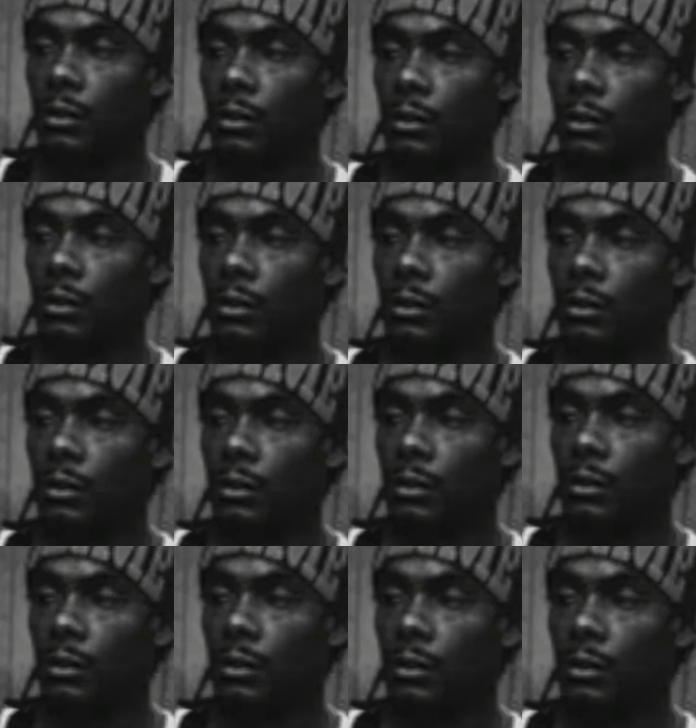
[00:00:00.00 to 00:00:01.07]

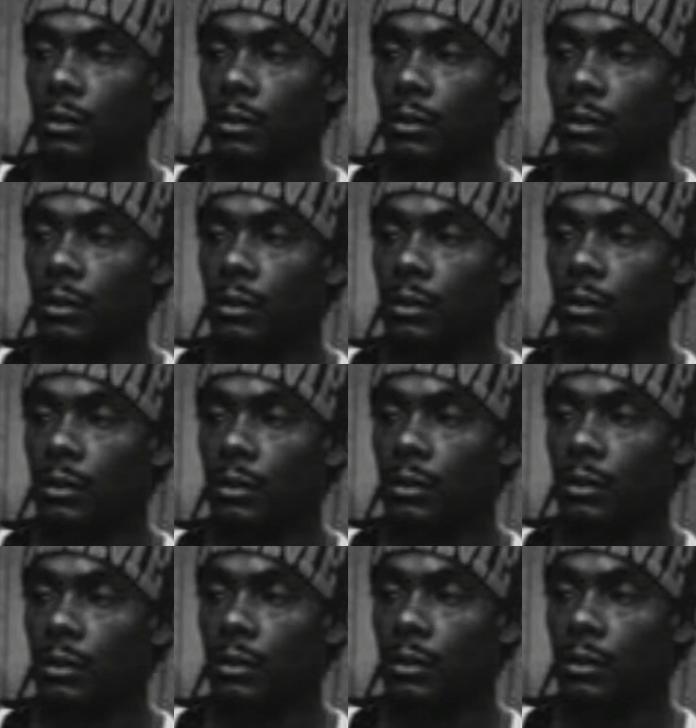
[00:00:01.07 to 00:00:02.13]

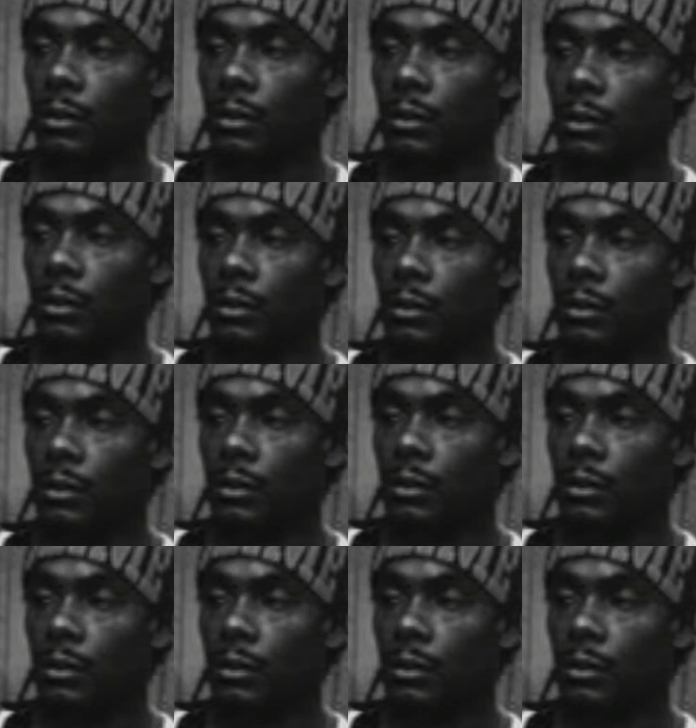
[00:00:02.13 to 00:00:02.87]
Nothing is said.